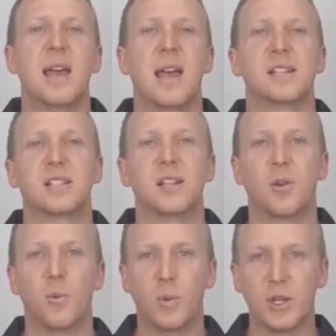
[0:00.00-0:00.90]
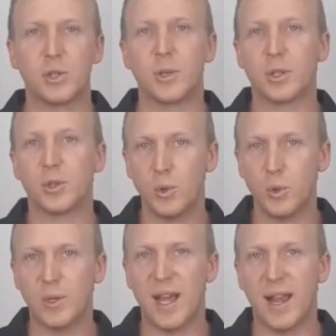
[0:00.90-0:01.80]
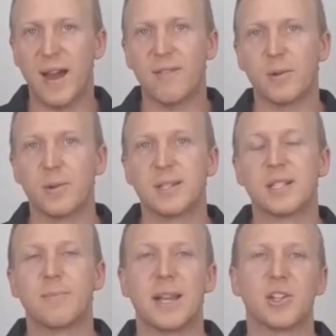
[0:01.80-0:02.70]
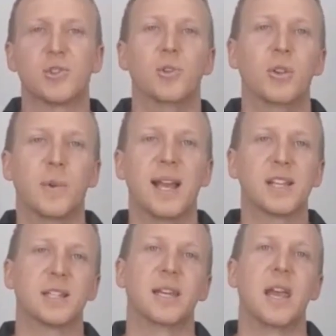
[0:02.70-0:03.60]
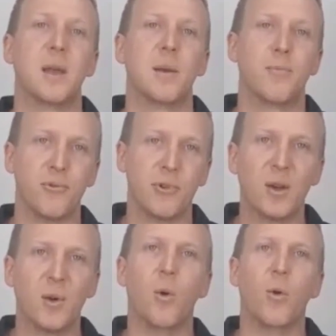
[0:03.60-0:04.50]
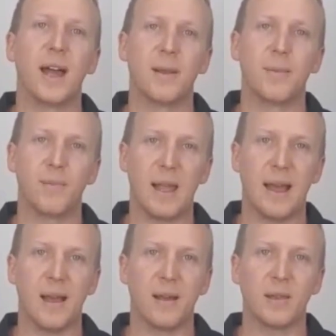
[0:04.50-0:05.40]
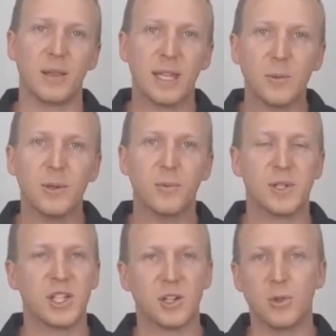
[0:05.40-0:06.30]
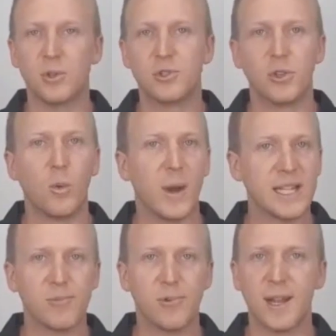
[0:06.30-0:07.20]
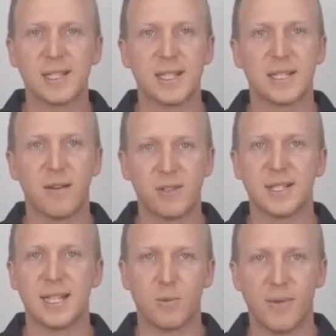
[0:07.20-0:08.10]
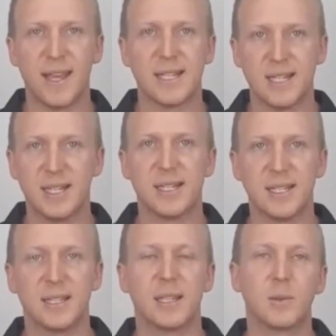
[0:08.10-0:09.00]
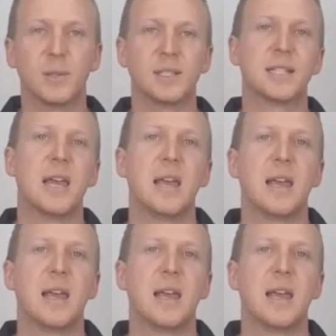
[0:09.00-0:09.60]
And so we do a cool down afterwards to make sure that we actually bring all that liquid, which includes all the waste products and stuff, because that's where they sit, is in the liquids,